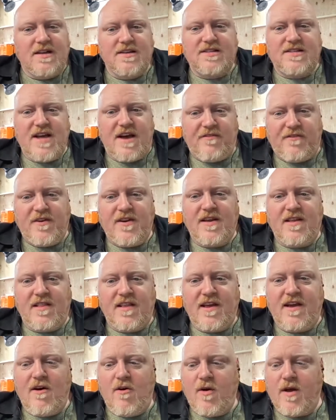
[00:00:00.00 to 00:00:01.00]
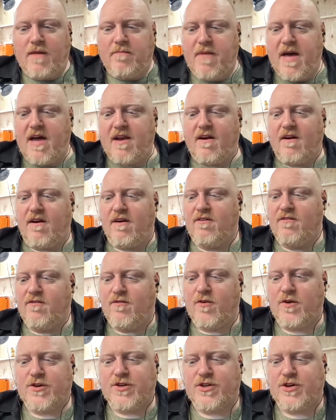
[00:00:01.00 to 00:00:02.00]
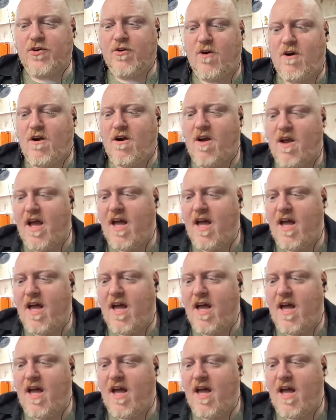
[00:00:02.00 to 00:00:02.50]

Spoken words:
definitely going better, for sure.